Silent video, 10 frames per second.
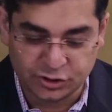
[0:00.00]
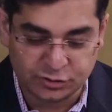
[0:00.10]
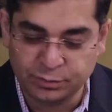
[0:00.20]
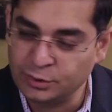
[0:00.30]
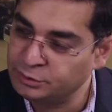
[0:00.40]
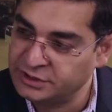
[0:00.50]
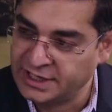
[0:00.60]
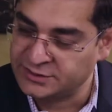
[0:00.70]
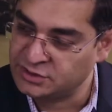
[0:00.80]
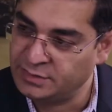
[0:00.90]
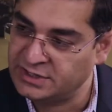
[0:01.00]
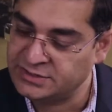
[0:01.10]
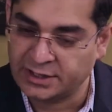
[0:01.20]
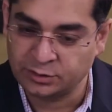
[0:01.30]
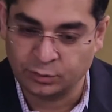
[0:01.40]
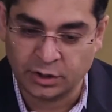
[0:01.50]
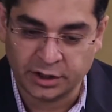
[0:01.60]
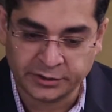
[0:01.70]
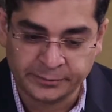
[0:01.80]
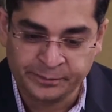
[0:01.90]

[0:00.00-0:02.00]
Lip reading: just blew the estimates out of the water.